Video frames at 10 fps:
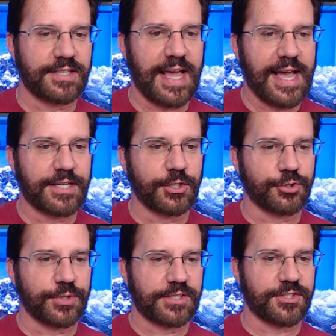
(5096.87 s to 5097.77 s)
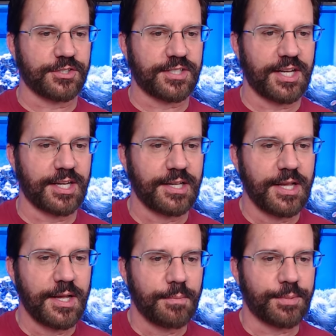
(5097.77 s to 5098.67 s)
to add nutrients to your tank,
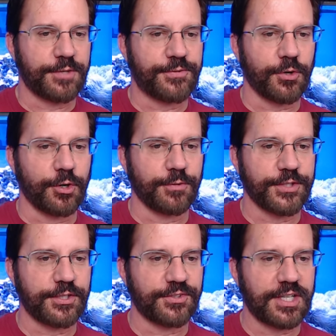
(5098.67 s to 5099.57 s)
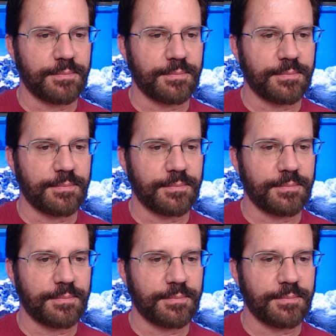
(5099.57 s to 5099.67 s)
but if you are overusing it,